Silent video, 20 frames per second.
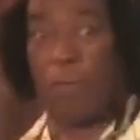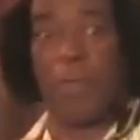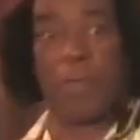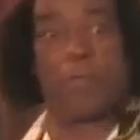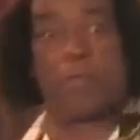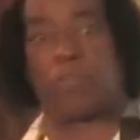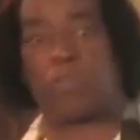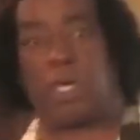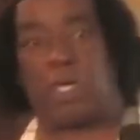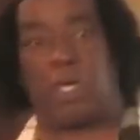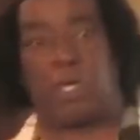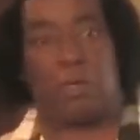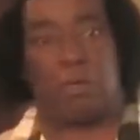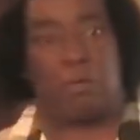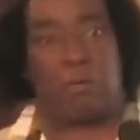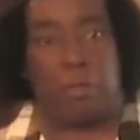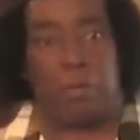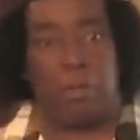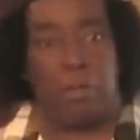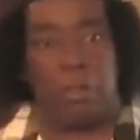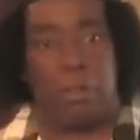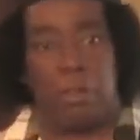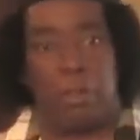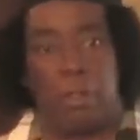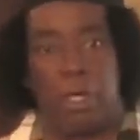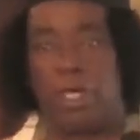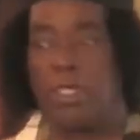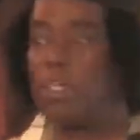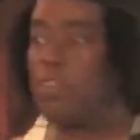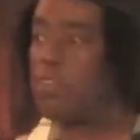people's heads.
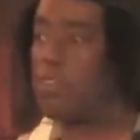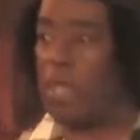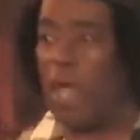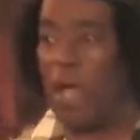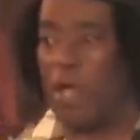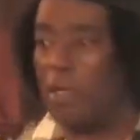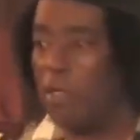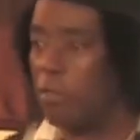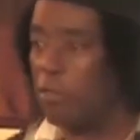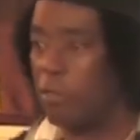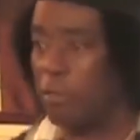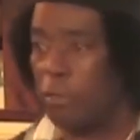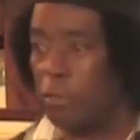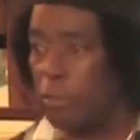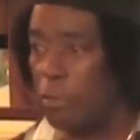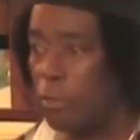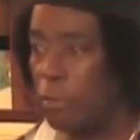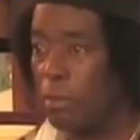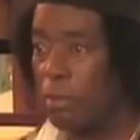And he's telling you.